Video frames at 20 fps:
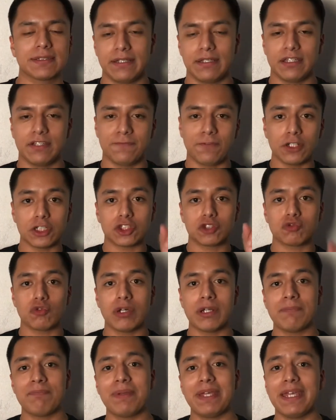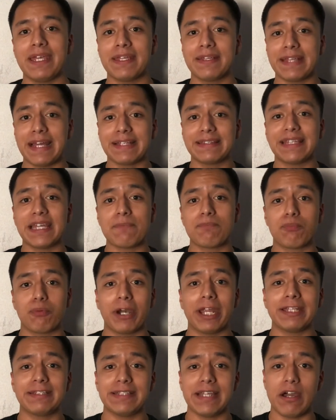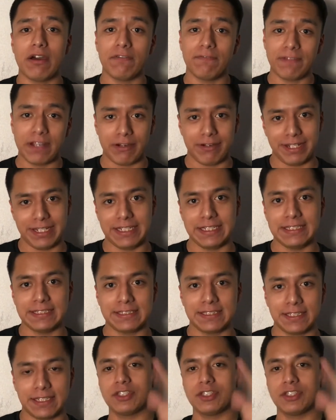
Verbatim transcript: The first one being that they break down very easily.